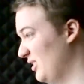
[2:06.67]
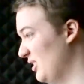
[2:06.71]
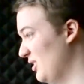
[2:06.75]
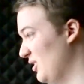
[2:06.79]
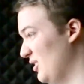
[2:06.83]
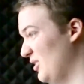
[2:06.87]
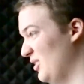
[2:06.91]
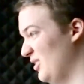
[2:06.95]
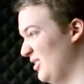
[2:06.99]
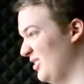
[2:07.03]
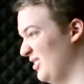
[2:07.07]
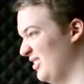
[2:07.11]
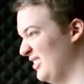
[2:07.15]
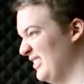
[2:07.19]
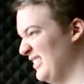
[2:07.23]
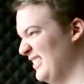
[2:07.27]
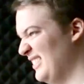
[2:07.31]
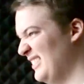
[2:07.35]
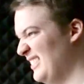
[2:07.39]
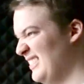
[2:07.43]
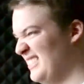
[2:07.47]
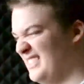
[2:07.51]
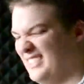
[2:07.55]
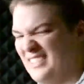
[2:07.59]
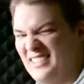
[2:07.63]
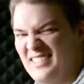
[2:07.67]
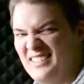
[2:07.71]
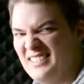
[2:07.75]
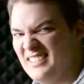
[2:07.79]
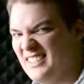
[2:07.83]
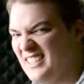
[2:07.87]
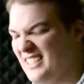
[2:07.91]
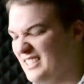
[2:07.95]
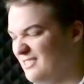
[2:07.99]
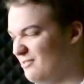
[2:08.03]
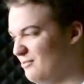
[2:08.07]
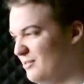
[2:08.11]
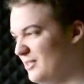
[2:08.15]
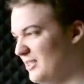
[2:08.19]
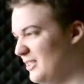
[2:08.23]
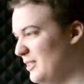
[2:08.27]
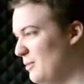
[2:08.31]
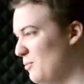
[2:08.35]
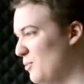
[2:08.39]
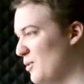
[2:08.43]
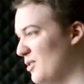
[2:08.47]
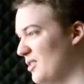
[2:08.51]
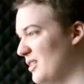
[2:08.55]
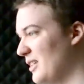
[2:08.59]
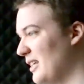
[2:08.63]
So it doesn't really
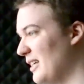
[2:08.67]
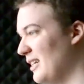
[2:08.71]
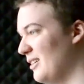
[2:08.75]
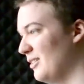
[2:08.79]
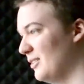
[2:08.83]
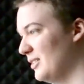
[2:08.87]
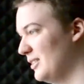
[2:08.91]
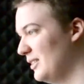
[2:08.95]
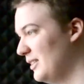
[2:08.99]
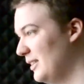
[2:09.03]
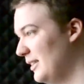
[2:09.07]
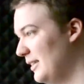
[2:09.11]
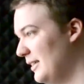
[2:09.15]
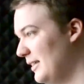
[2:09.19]
work out.